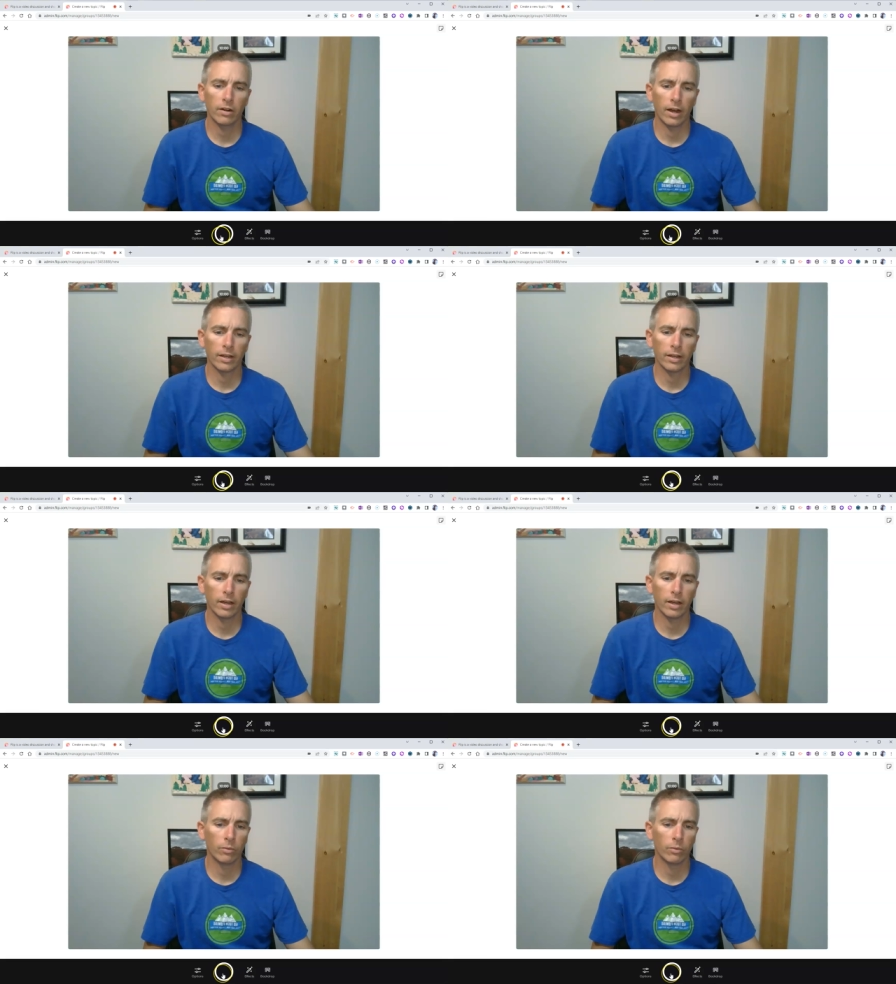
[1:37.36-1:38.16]
I
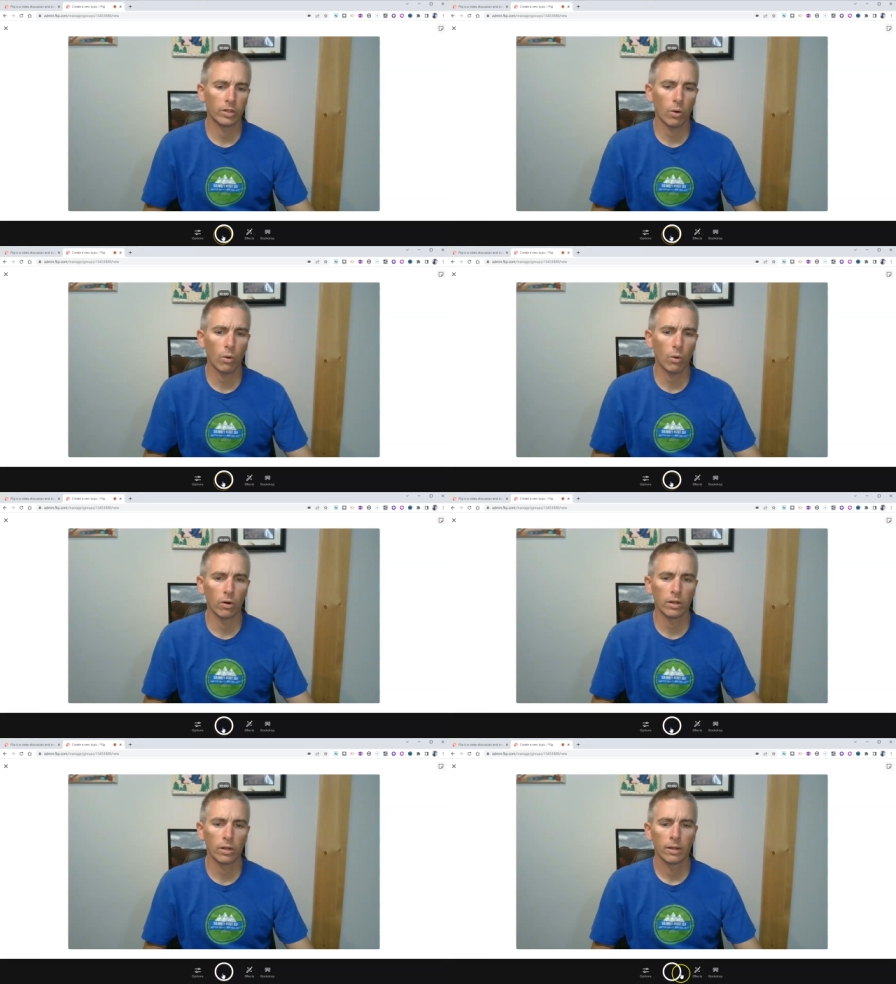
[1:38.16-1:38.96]
can
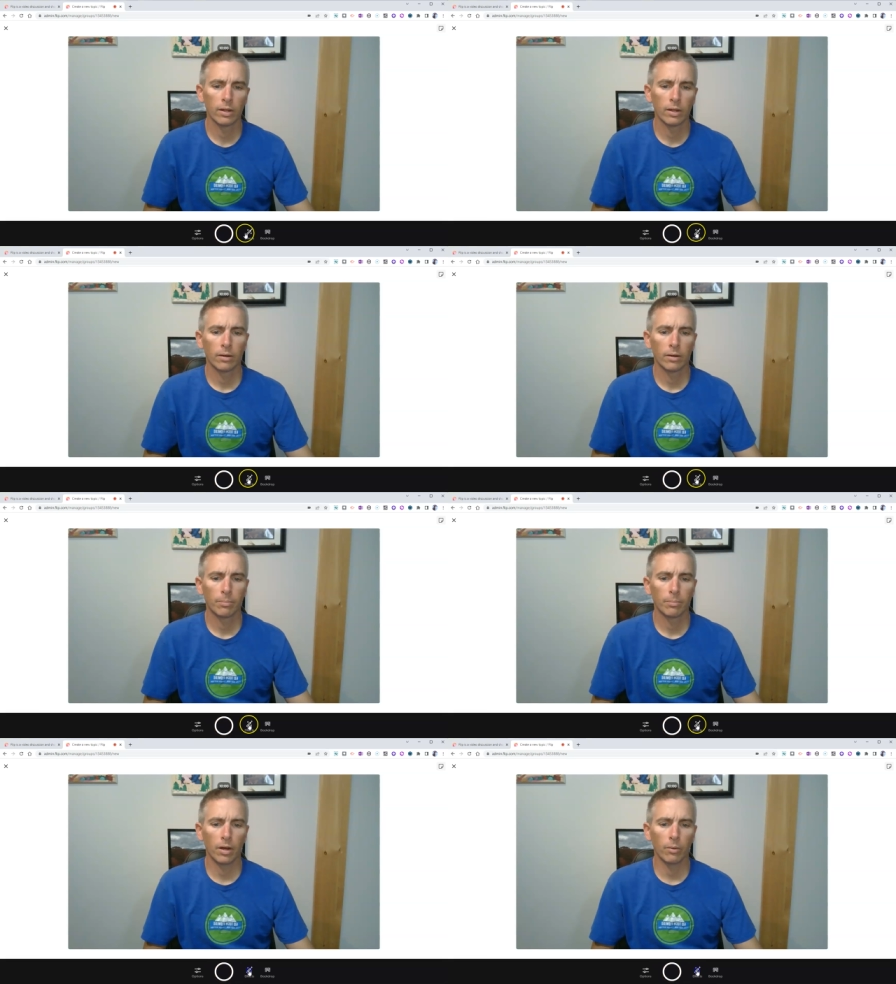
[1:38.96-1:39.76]
record,
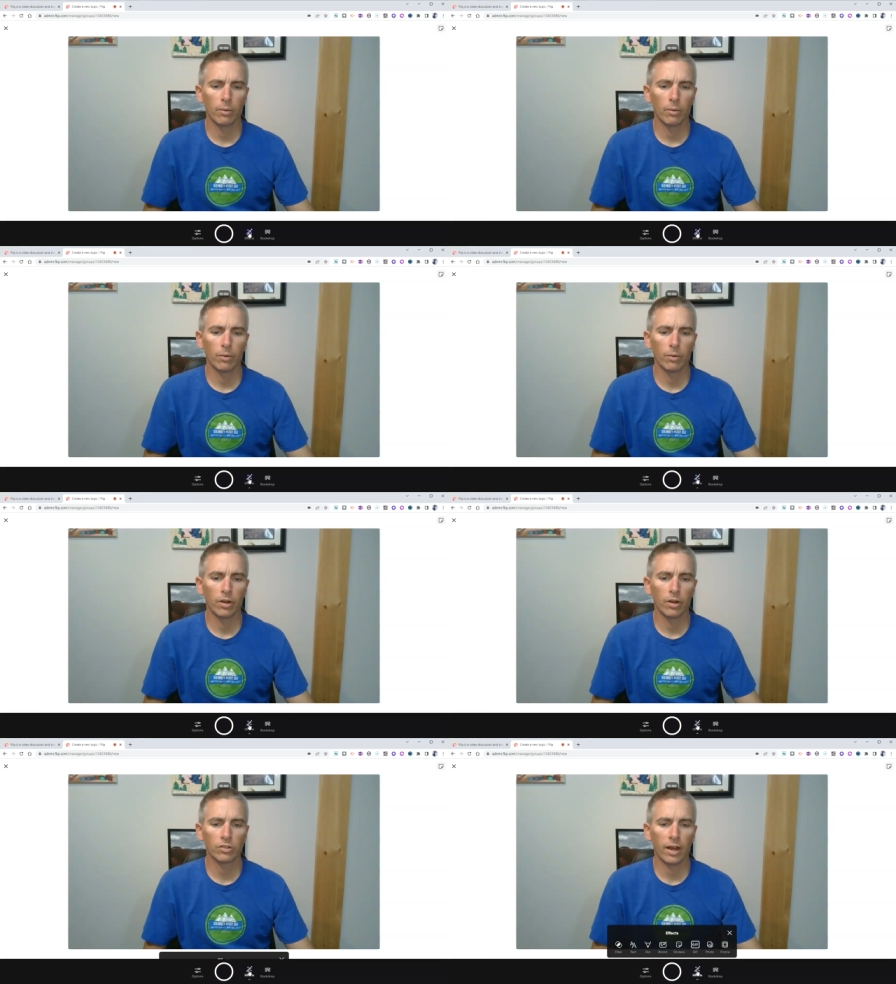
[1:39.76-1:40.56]
but we
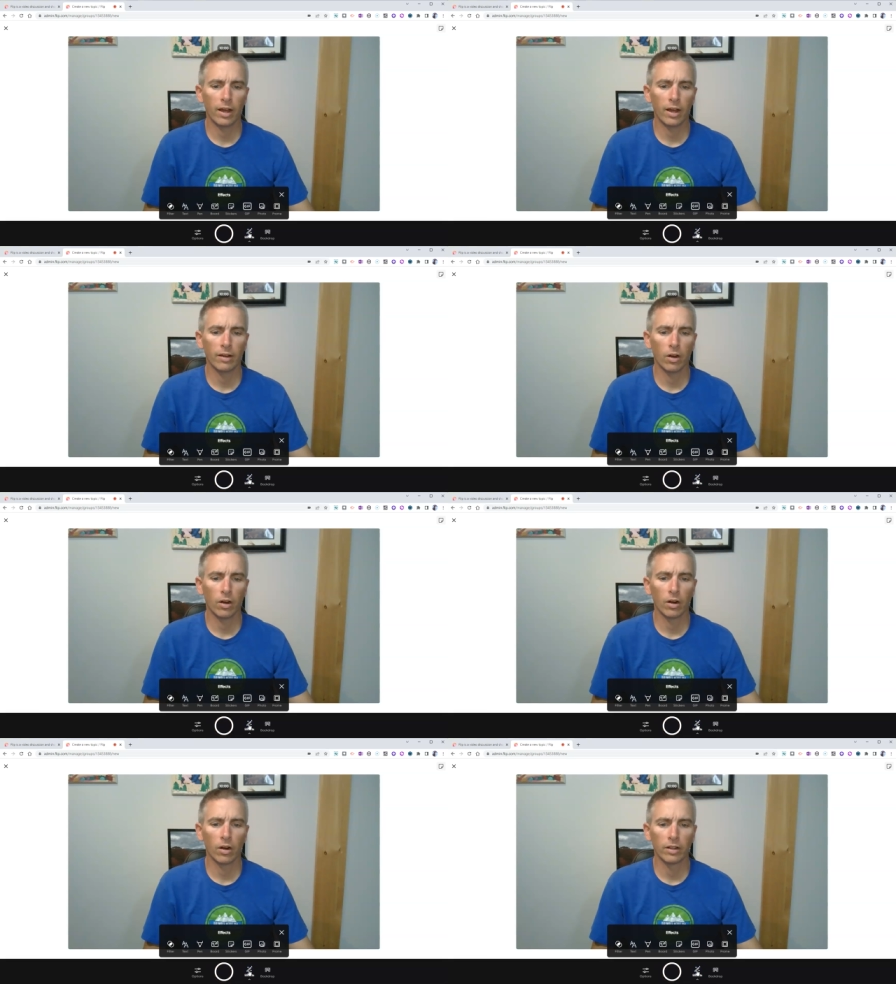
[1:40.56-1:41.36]
also have
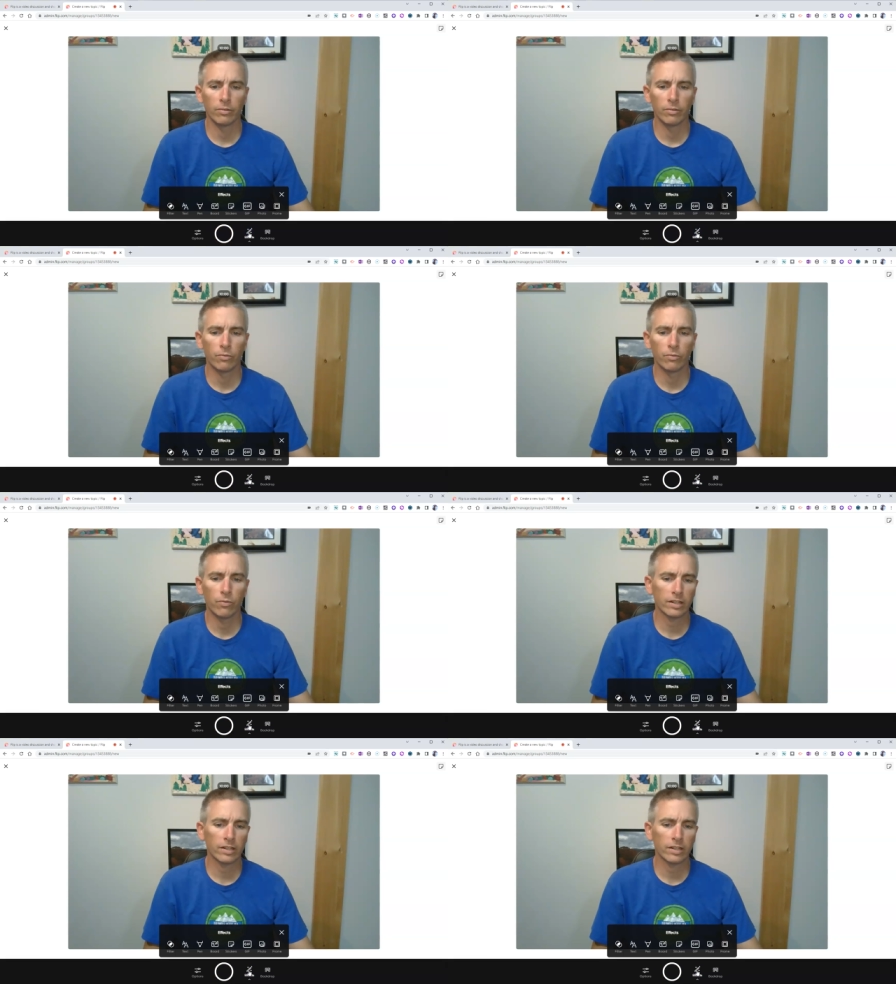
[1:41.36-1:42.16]
our
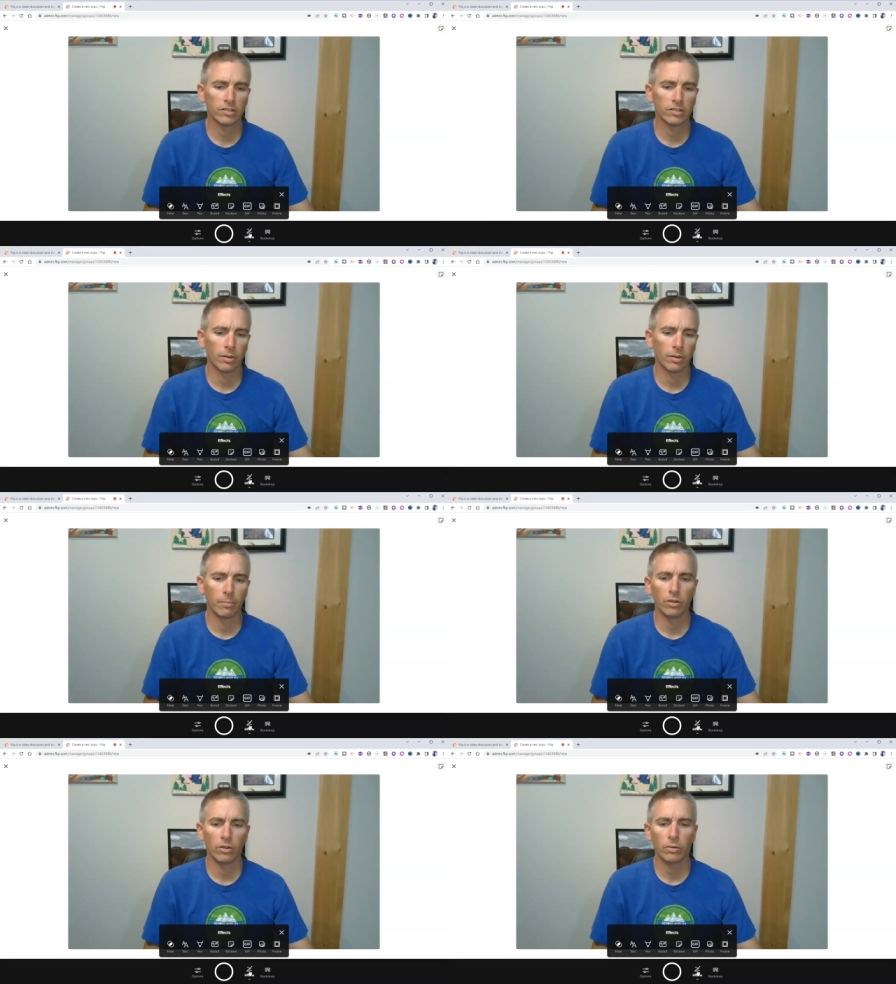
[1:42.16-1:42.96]
effects
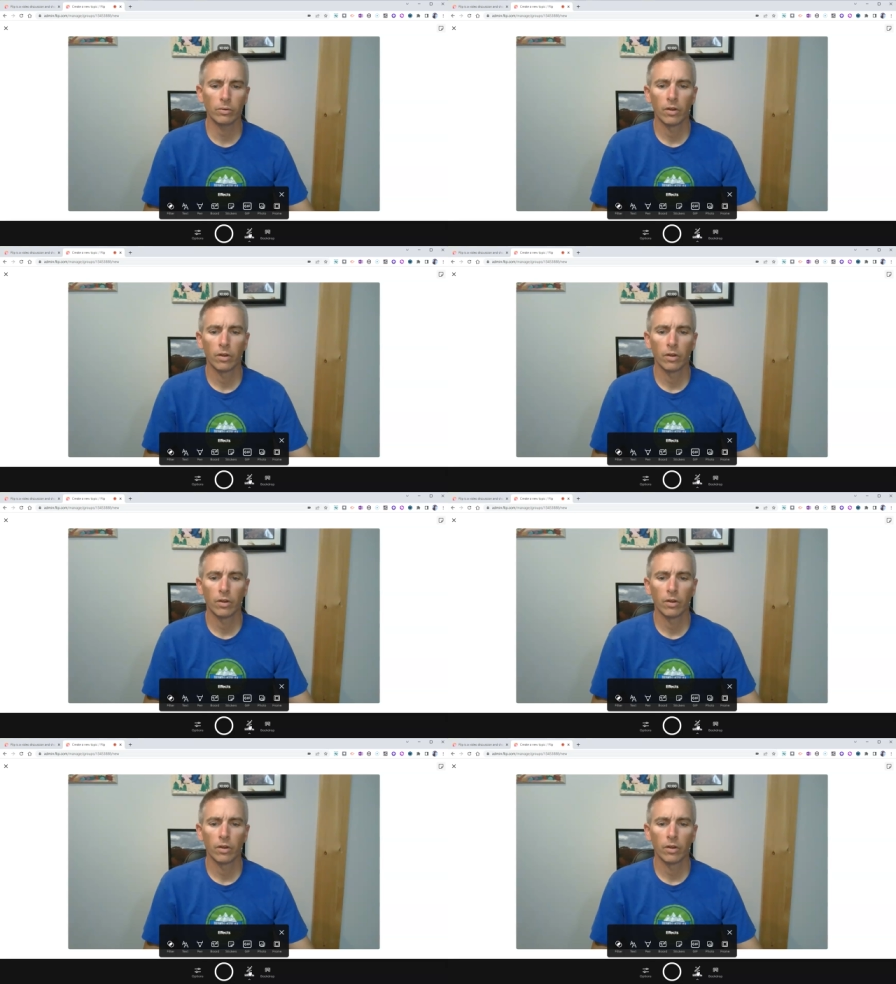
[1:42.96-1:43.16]
menu